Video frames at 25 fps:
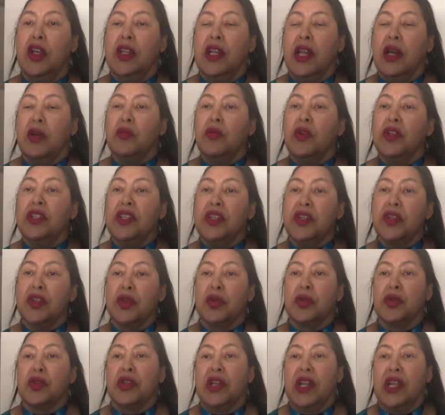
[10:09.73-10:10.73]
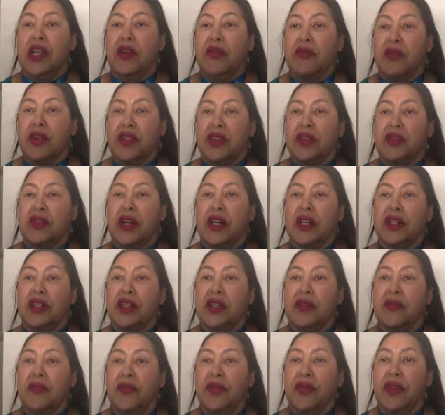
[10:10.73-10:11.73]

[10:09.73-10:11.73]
Now, what is social infrastructure?